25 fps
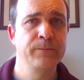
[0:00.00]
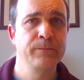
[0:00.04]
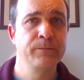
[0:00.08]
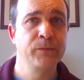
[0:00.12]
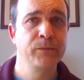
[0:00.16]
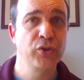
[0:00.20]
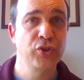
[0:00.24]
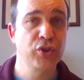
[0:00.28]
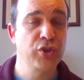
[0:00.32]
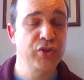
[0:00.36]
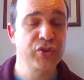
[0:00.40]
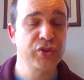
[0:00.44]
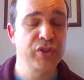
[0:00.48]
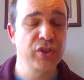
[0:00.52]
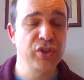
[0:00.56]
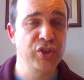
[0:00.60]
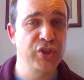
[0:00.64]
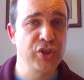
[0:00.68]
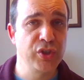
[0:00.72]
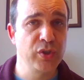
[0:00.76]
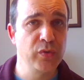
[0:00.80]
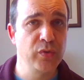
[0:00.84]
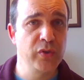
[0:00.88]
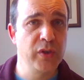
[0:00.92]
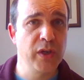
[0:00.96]
Not just to
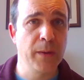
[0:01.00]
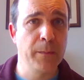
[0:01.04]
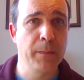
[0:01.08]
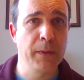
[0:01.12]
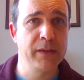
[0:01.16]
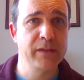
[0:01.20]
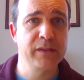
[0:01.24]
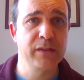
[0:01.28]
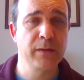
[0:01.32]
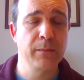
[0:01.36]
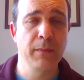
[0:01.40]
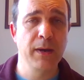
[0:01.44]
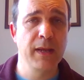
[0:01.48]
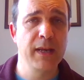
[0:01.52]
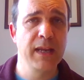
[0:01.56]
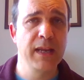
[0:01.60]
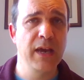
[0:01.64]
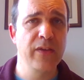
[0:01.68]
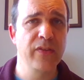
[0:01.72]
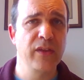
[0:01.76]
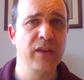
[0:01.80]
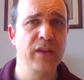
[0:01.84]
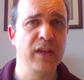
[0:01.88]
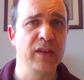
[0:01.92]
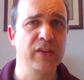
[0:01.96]
Judah, but to many
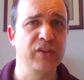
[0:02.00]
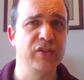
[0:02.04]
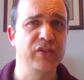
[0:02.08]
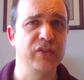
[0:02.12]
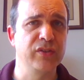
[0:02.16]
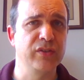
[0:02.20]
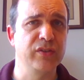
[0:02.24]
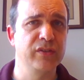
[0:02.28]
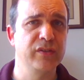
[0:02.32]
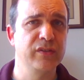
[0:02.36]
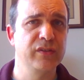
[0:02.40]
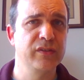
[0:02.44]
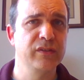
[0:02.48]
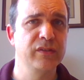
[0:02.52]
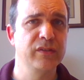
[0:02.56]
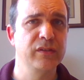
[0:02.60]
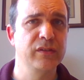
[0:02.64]
other nations.